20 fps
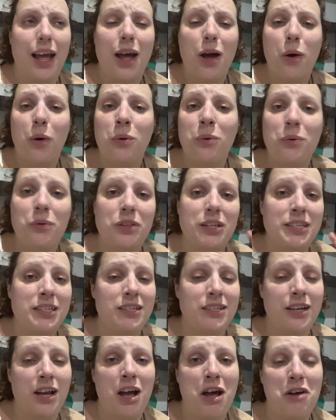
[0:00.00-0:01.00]
All the
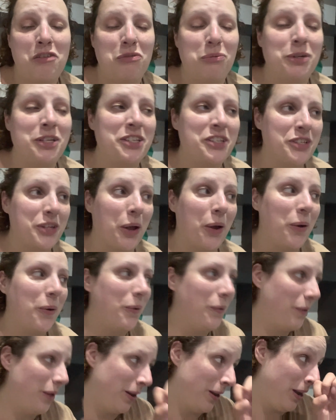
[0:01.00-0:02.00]
staff was
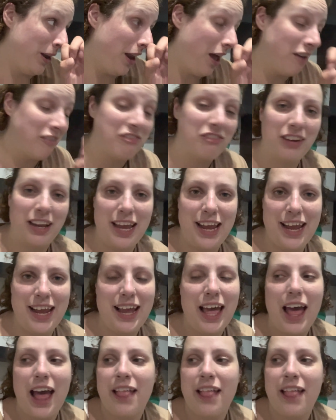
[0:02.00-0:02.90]
so lovely.